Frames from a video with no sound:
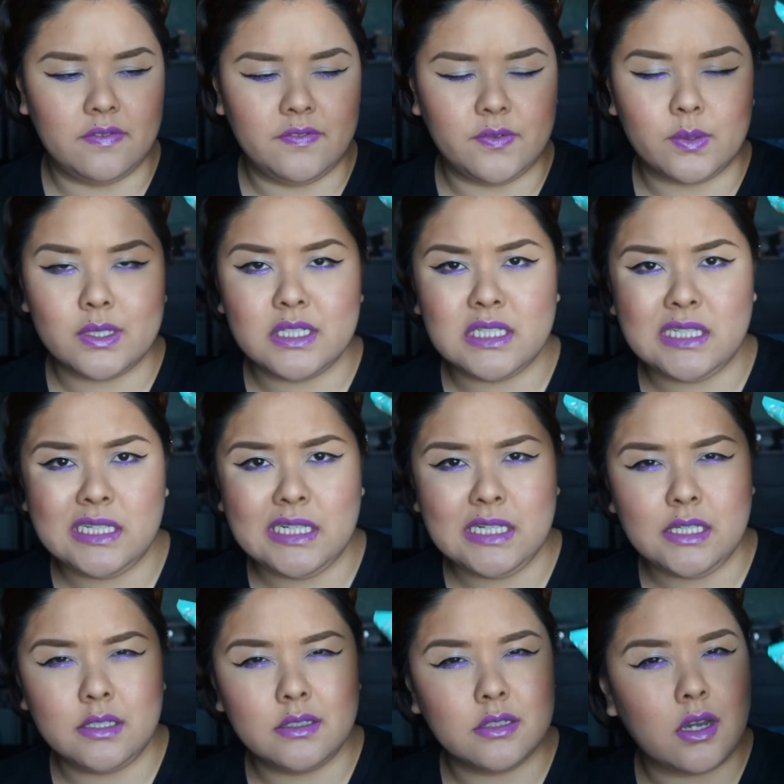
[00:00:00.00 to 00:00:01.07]

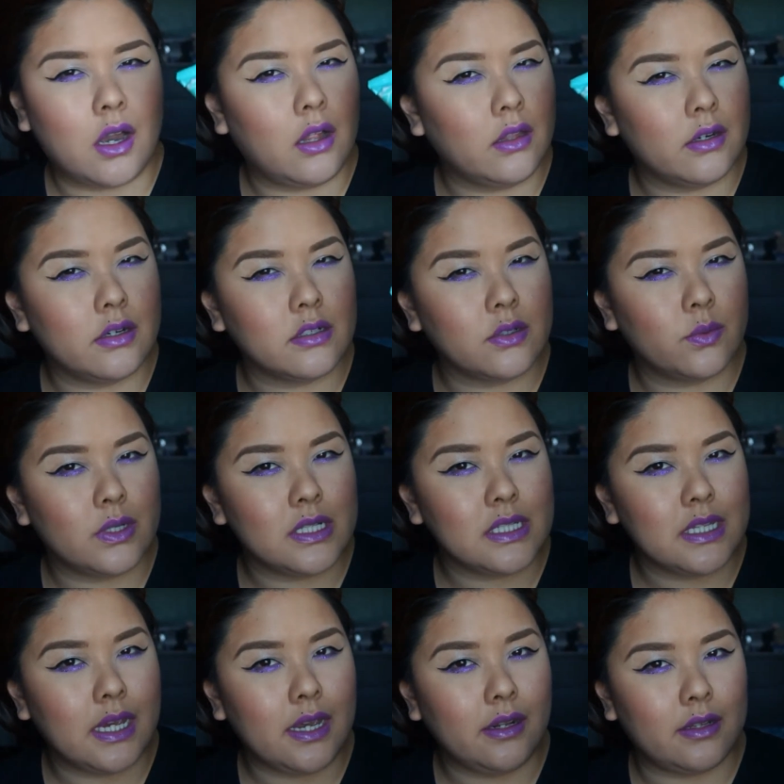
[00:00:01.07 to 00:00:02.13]
$14, I want to
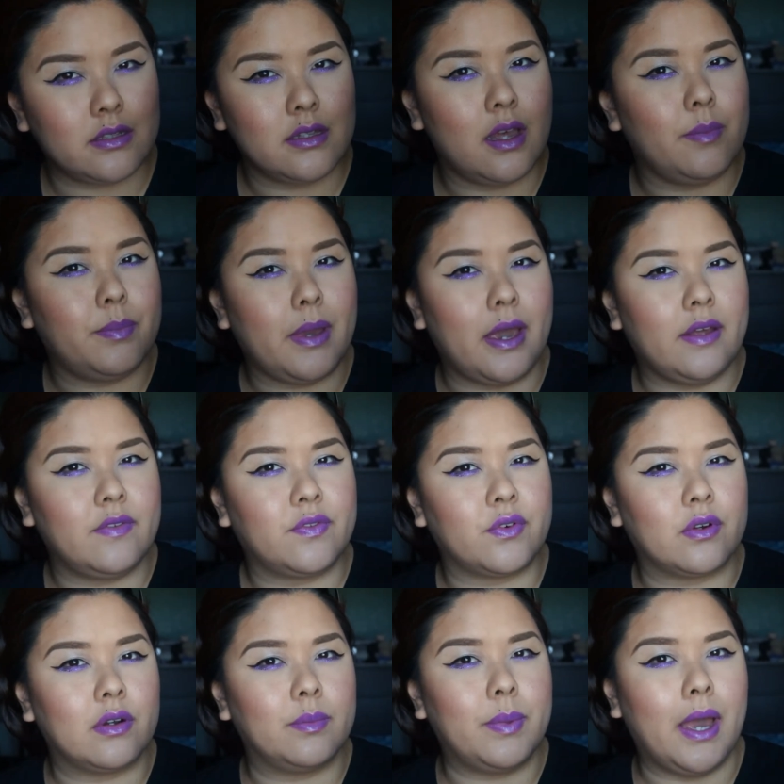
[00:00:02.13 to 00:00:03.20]
say. That's not bad
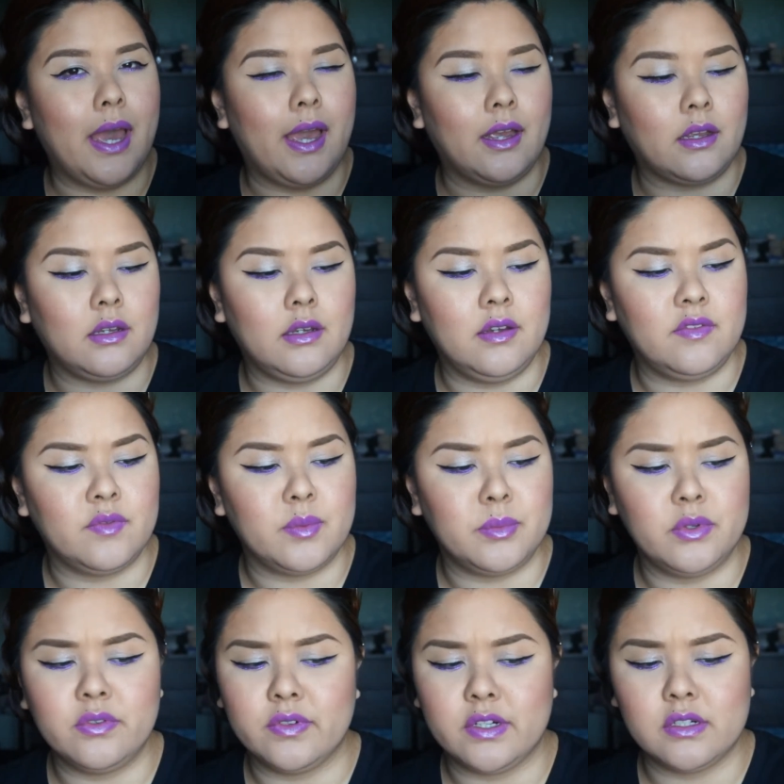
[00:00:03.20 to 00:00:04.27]
for a pack of
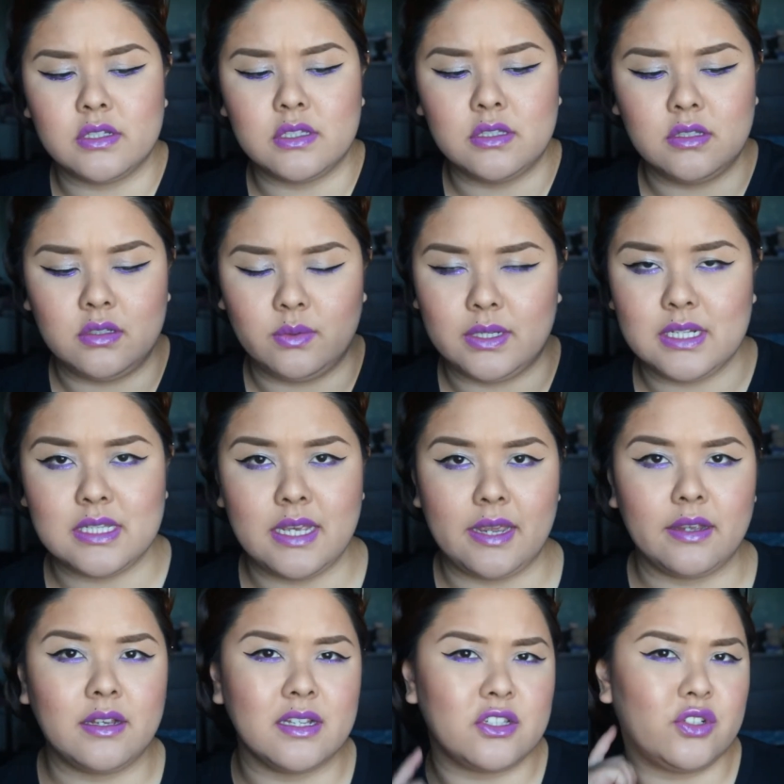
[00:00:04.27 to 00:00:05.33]
removers, you want to
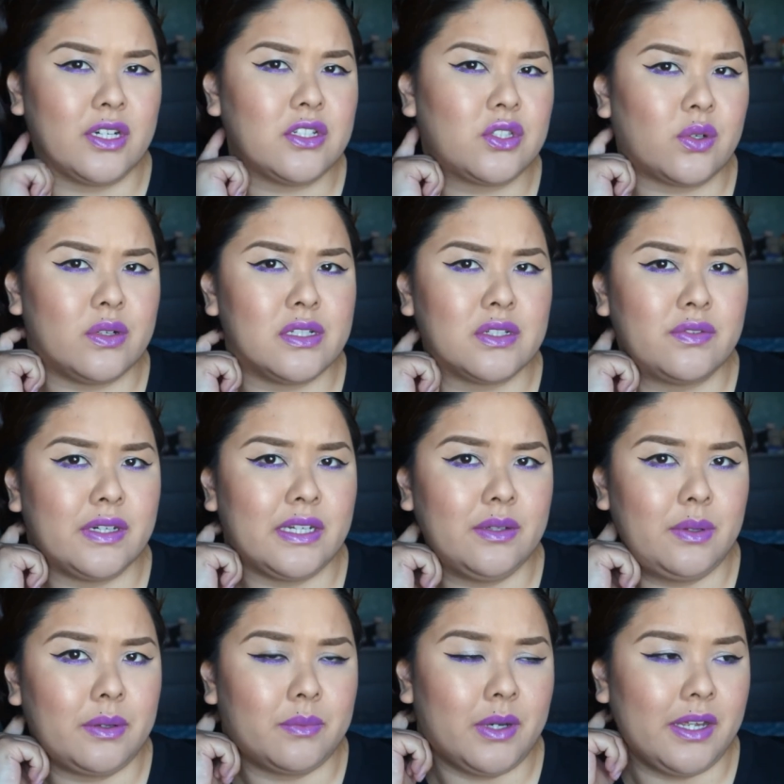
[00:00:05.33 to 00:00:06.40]
say, because drugstore is already
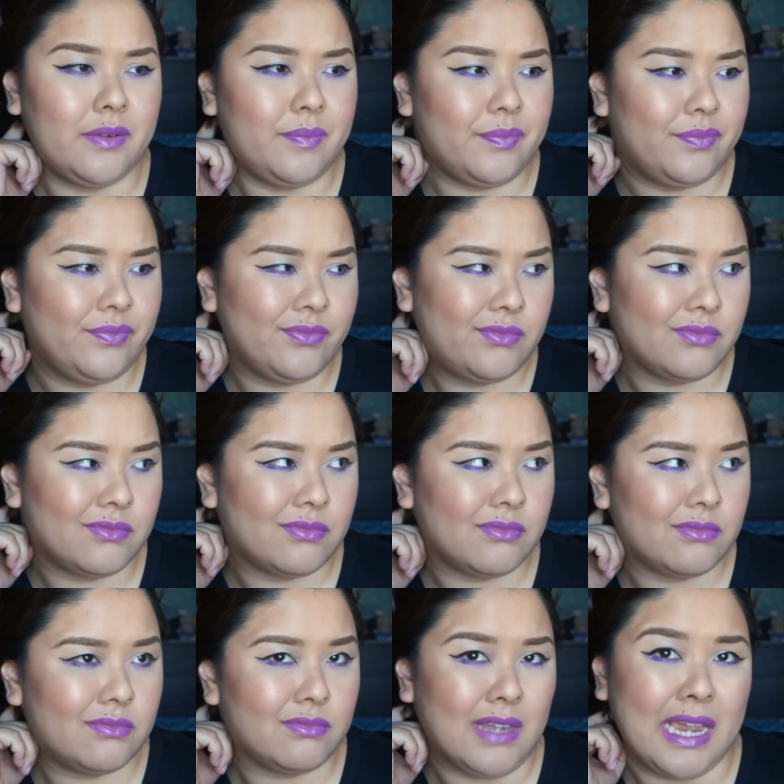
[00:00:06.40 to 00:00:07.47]
like what,
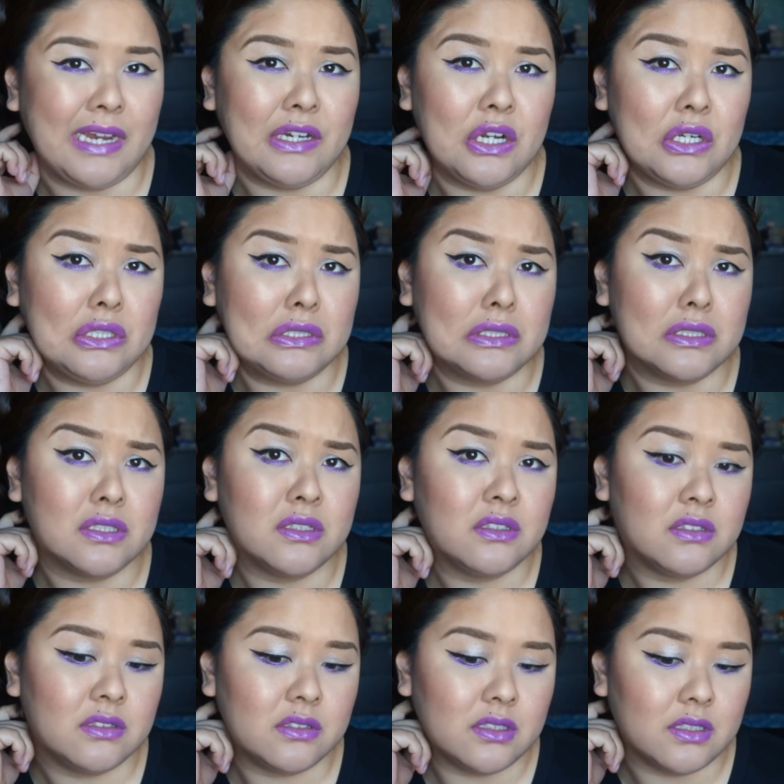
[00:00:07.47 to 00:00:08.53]

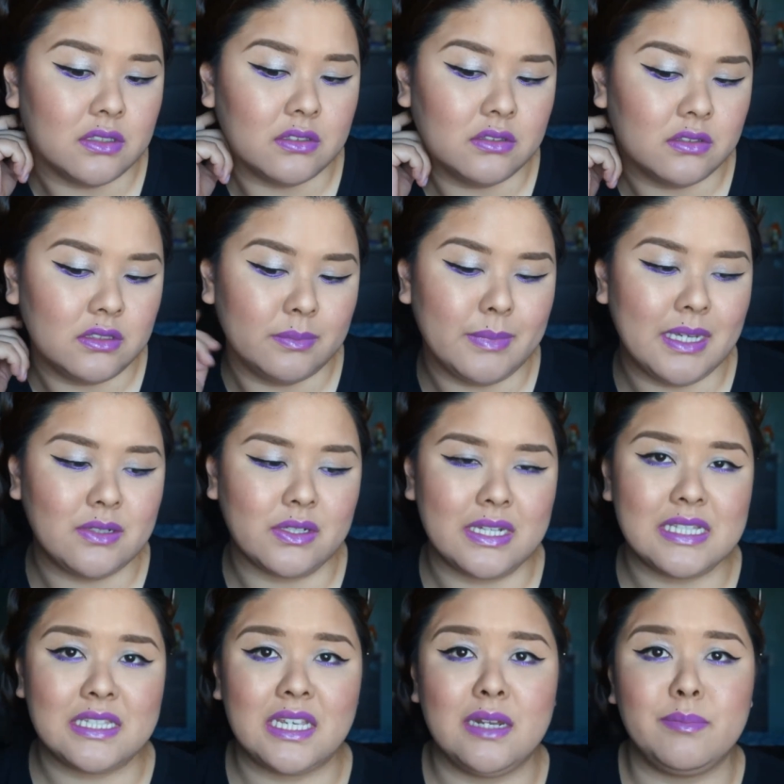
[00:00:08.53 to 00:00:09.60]
$9, so you might as well
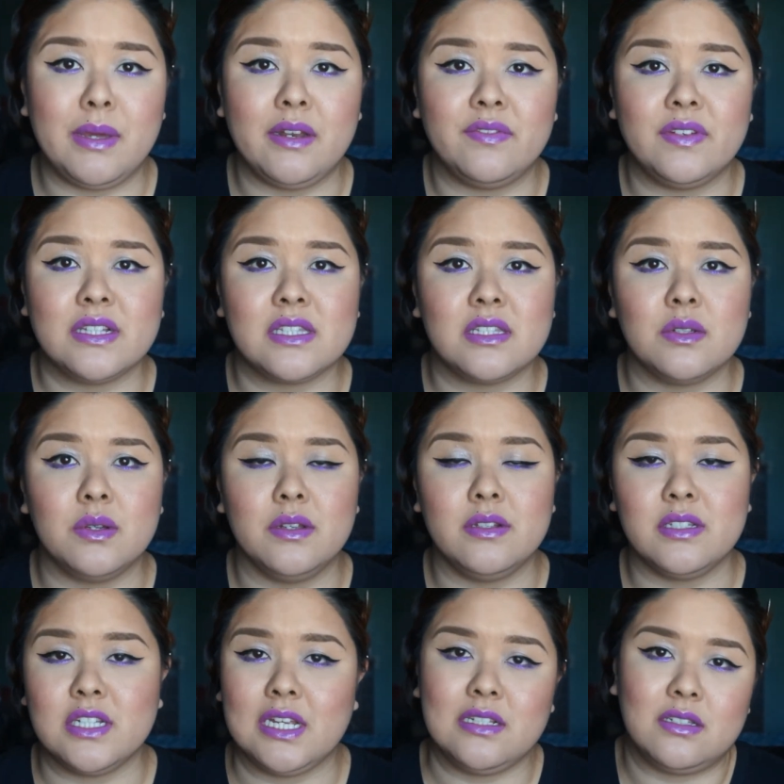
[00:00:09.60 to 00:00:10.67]
get skin benefits to it
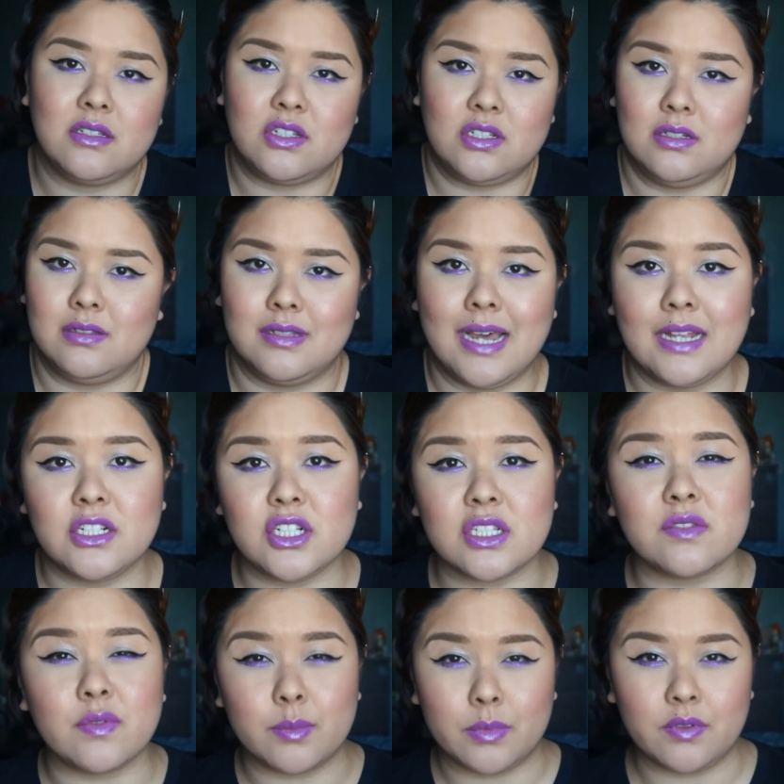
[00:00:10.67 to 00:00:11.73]
and not
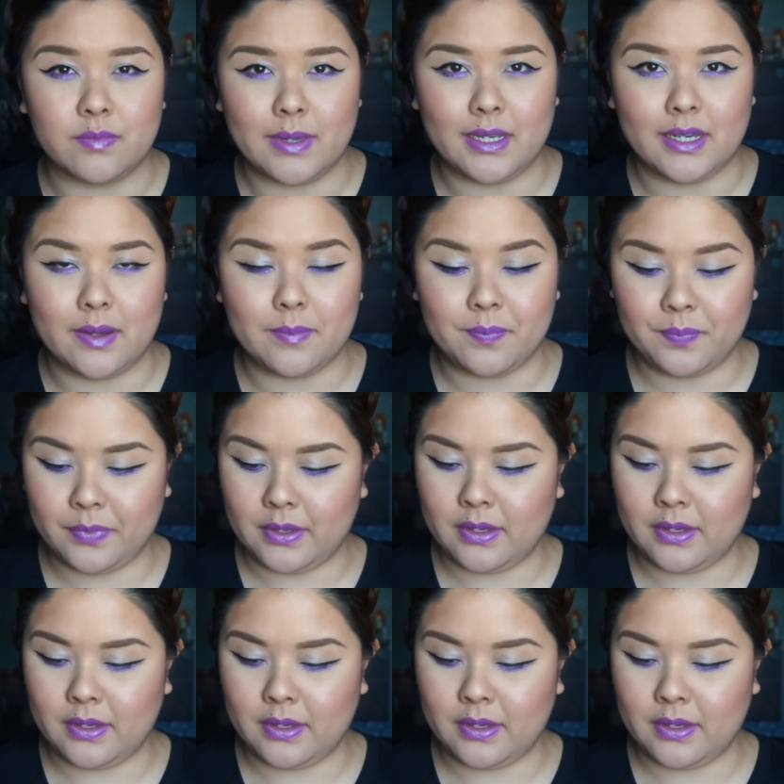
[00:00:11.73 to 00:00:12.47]
just remove makeup.